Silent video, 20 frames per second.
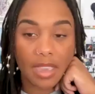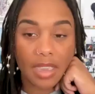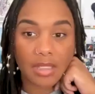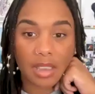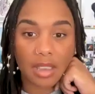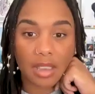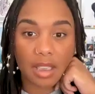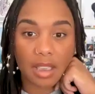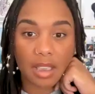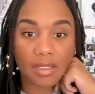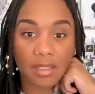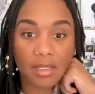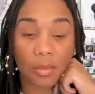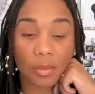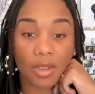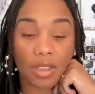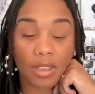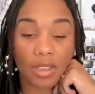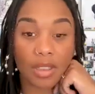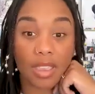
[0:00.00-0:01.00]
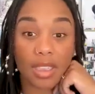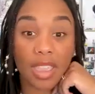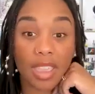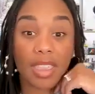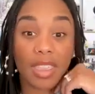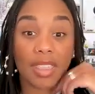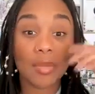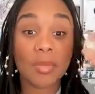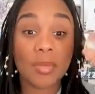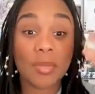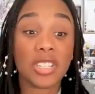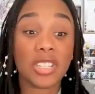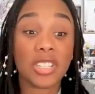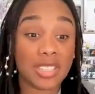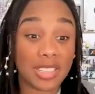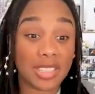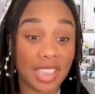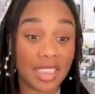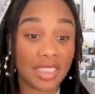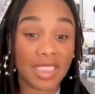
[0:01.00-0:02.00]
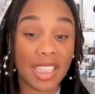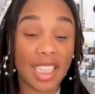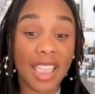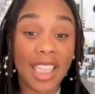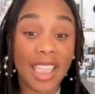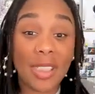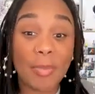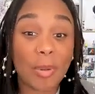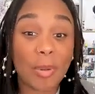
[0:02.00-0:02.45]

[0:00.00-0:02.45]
that's awesome. Well, let me just say that I